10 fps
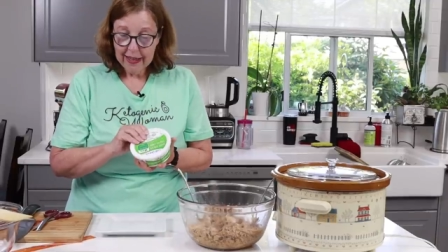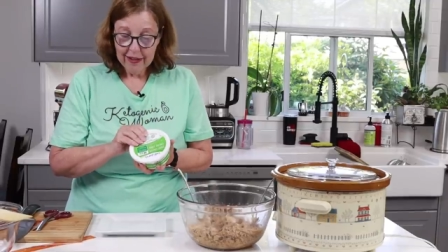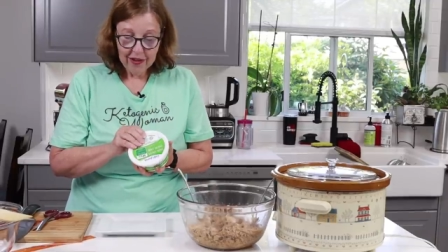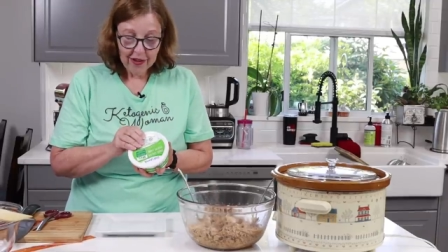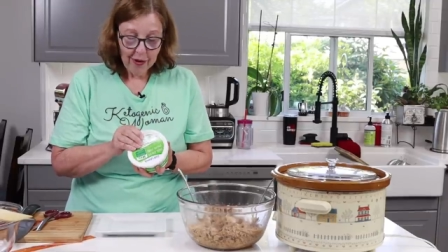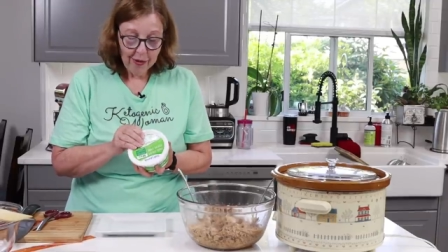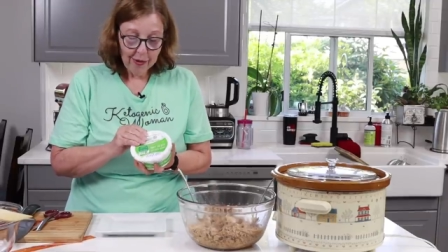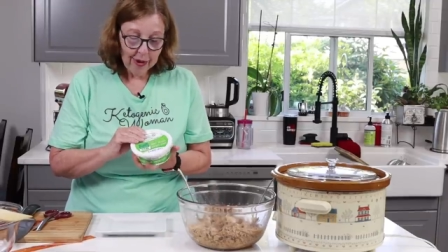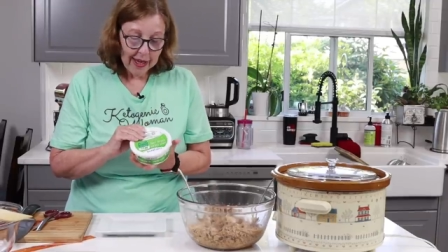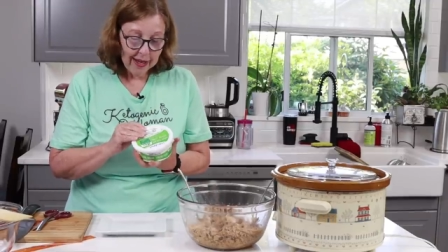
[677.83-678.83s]

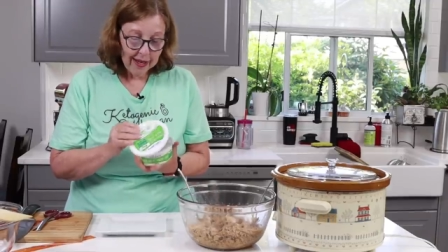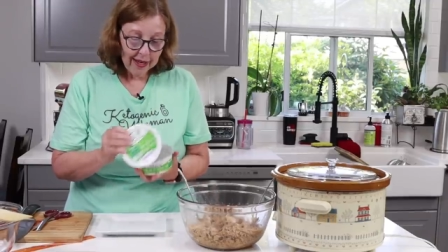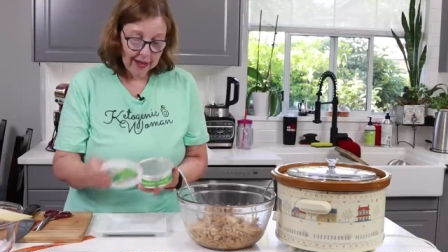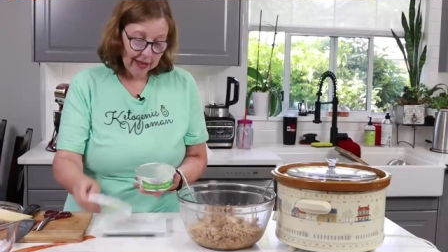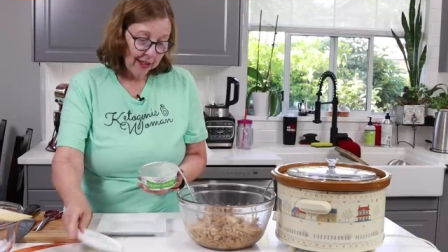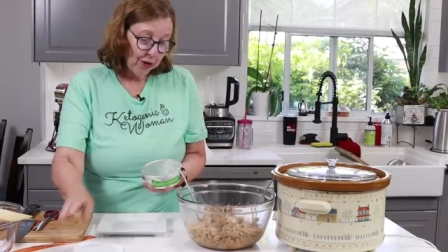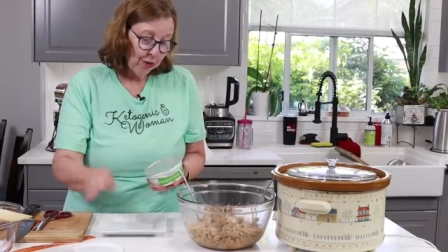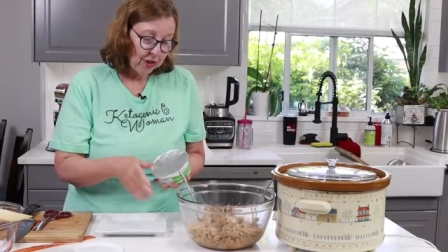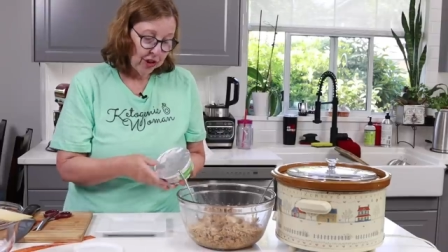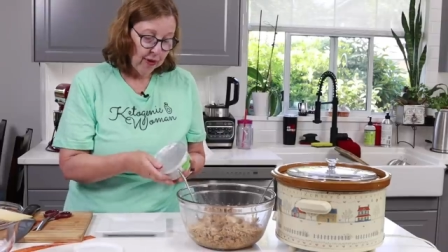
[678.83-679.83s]
So, you
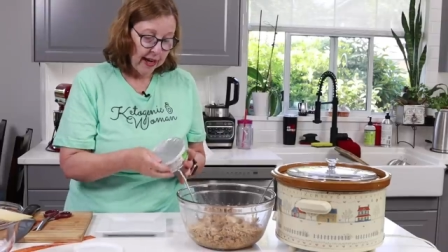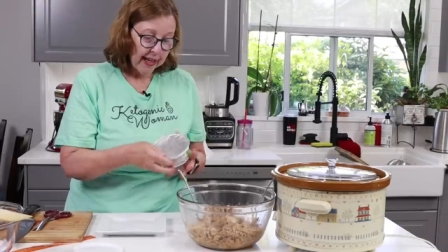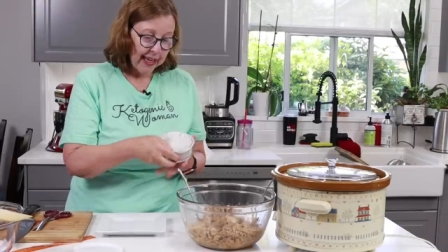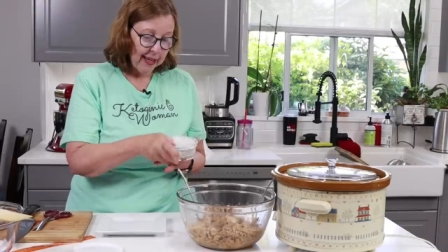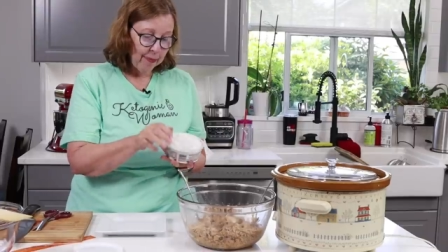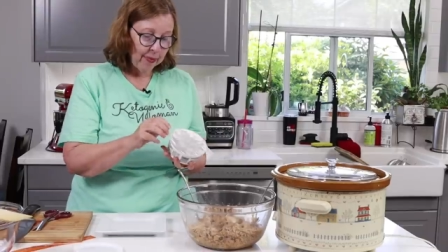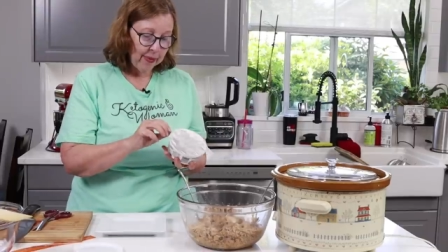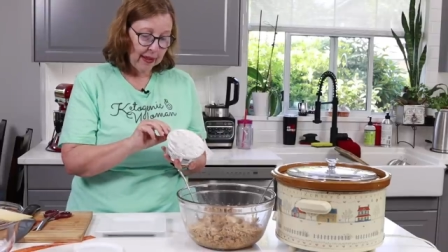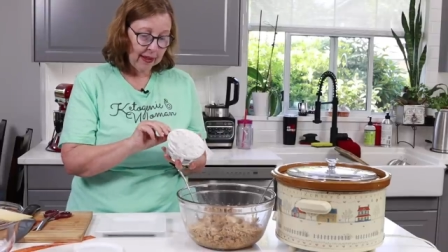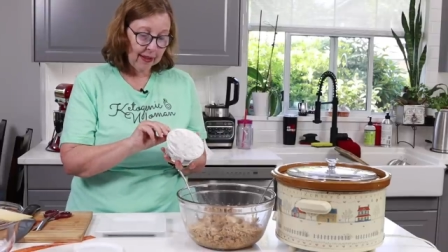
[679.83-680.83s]
know, just trying to keep
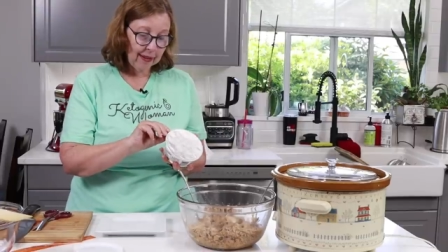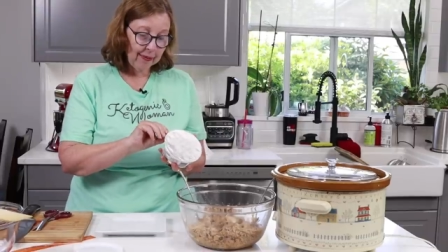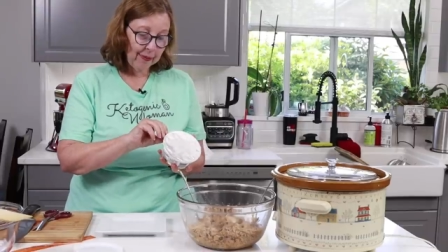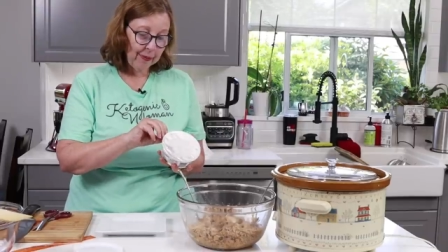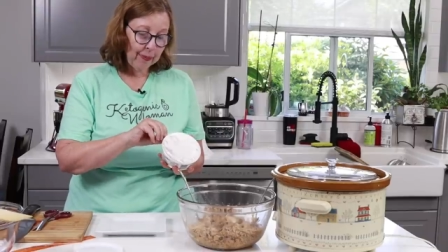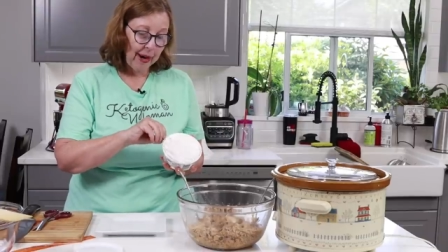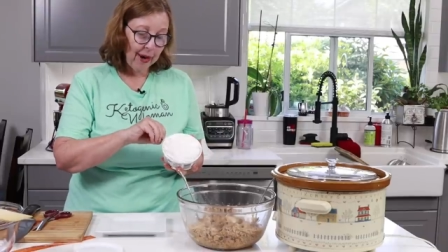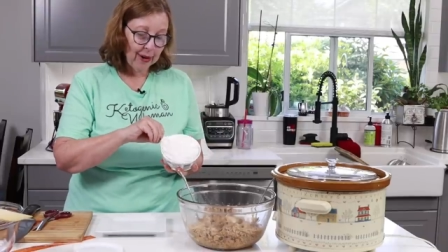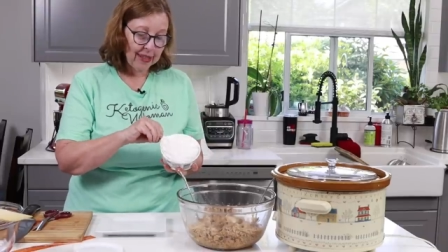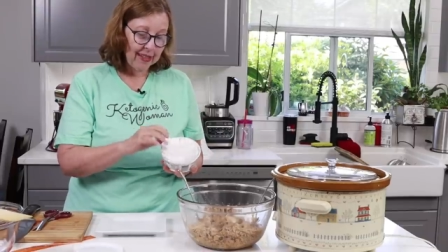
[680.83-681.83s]
the
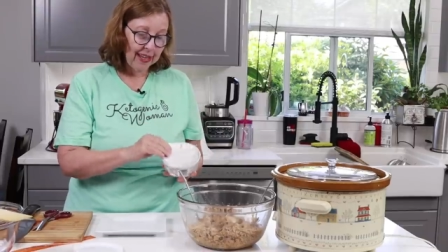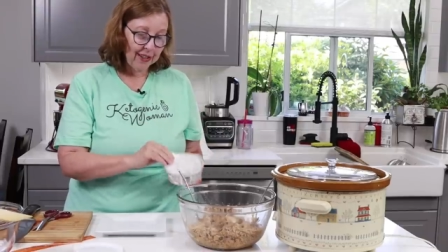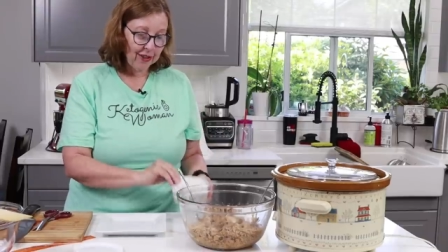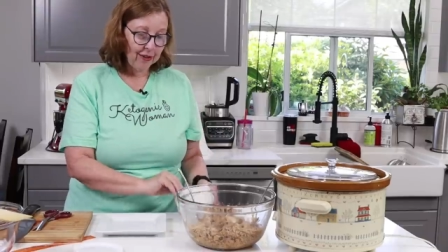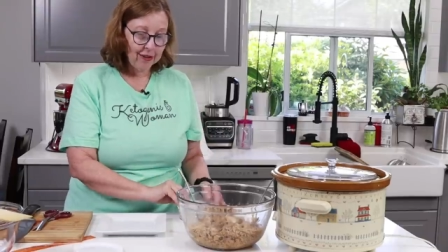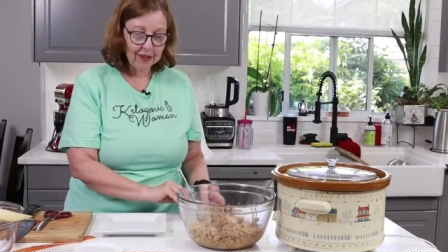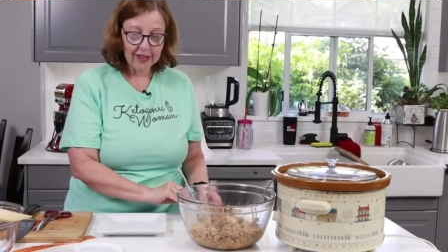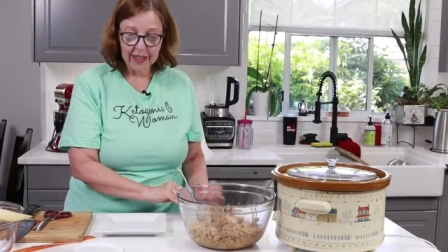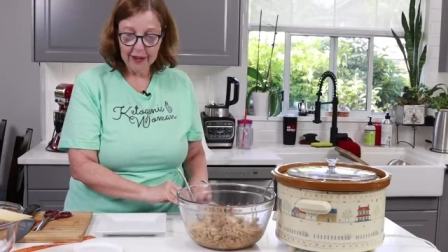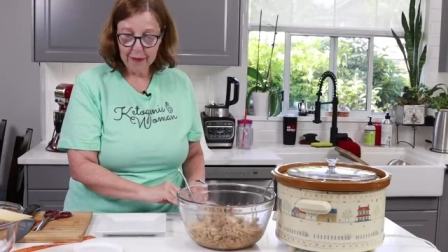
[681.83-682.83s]
bare
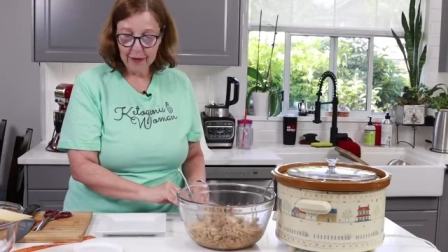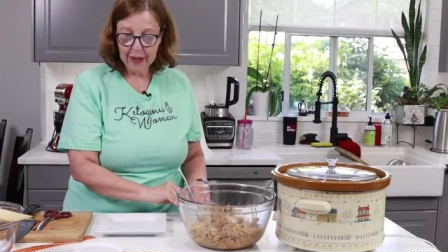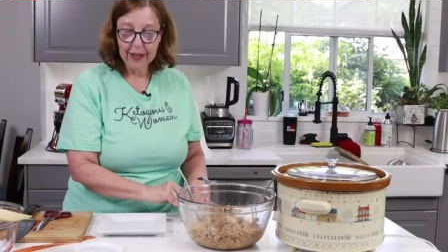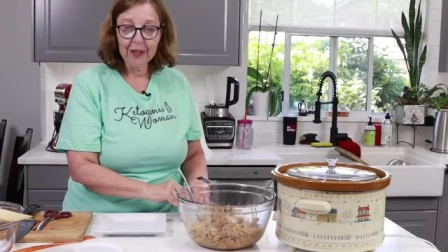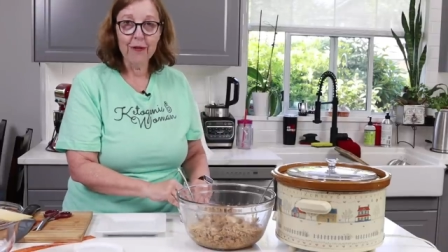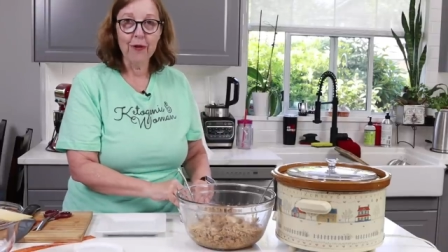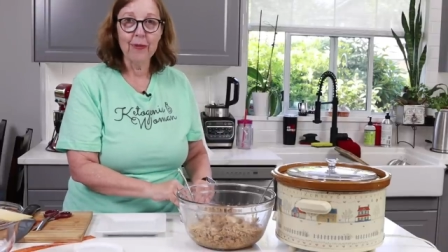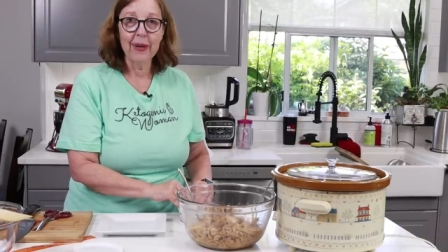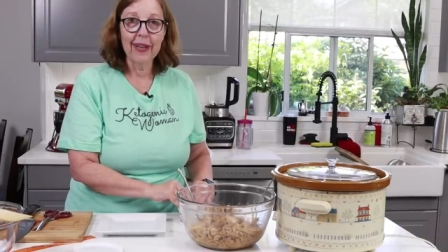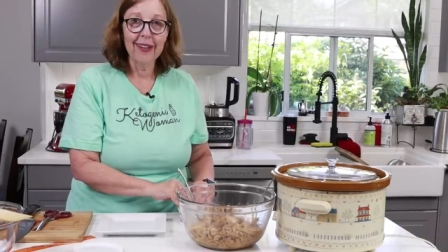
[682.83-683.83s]
essentials in the fridge for
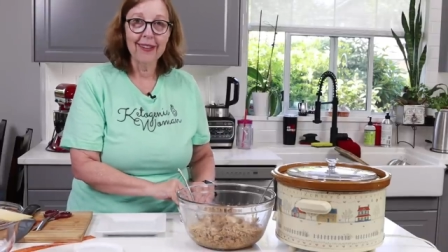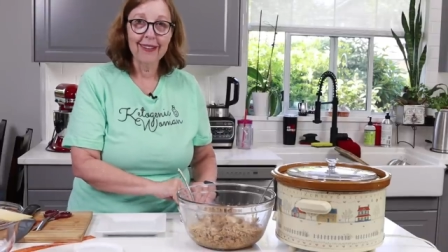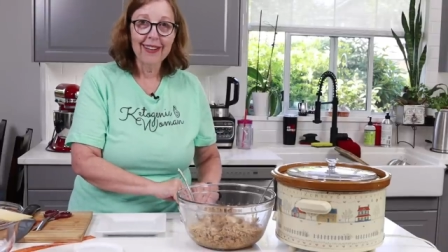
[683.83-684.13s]
my